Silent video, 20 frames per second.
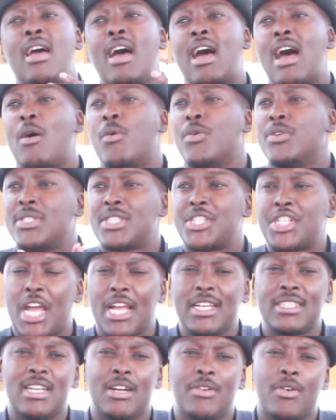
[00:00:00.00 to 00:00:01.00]
I was
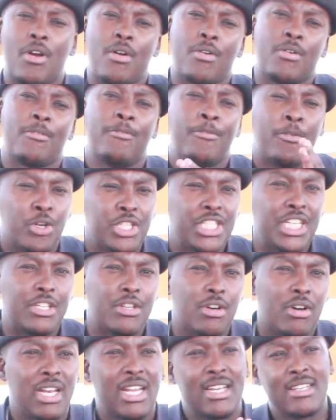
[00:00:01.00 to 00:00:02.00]
charged around
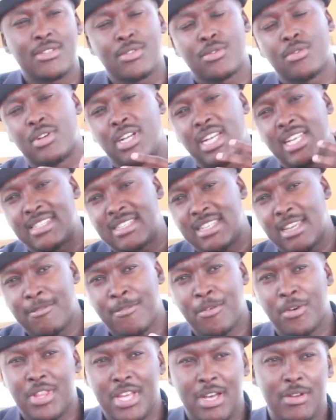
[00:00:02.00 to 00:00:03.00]
$40, or let's say
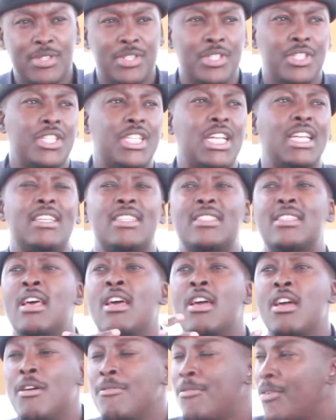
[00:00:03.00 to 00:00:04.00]
4,000 shillings
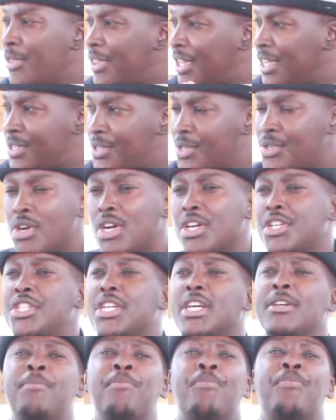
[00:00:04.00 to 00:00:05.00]
for this
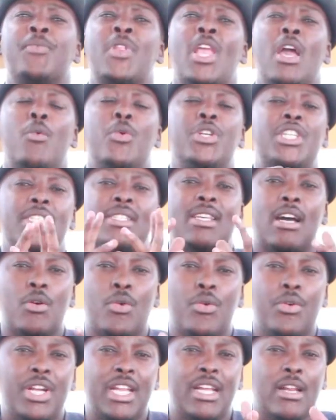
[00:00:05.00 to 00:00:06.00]
structure, which is a
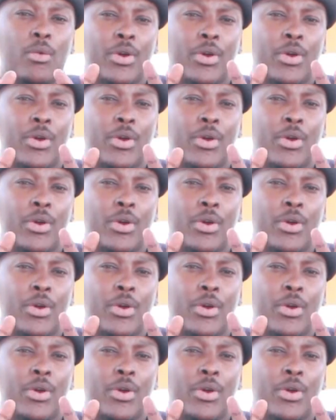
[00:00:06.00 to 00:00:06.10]
good deal.